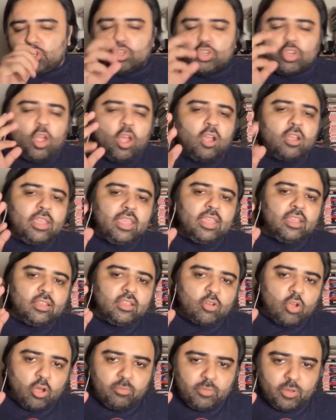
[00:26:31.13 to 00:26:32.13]

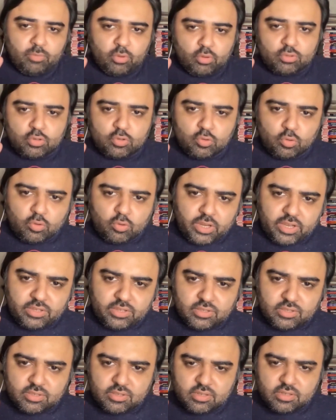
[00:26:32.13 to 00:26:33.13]
shocking comic book
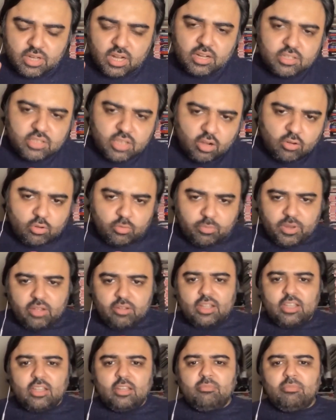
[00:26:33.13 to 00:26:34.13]
stories turns out
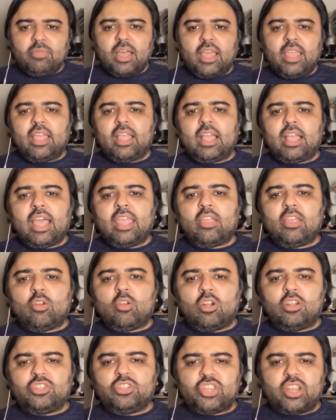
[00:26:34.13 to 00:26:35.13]
to be written by a
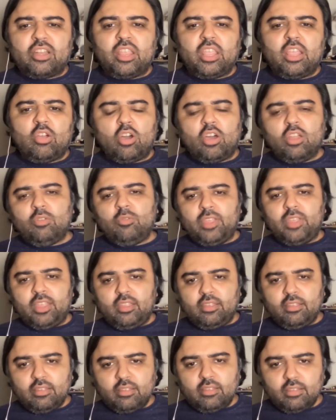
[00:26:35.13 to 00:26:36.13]
guy called Jerry
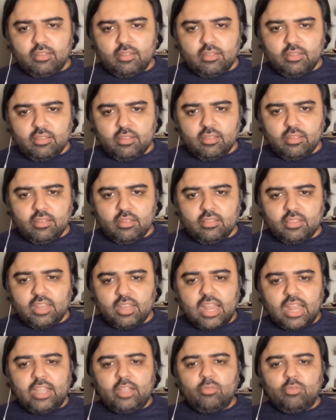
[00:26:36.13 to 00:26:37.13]
Conway,
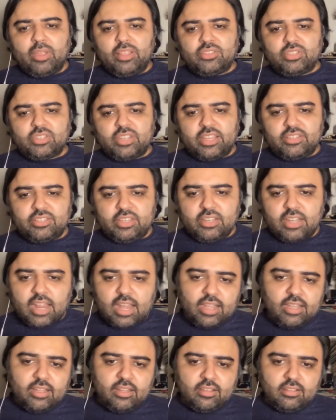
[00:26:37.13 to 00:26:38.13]
the night Gwen
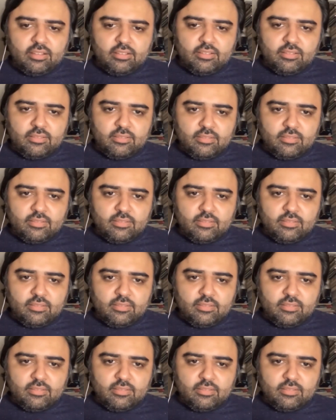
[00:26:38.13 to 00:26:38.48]
Stacy died.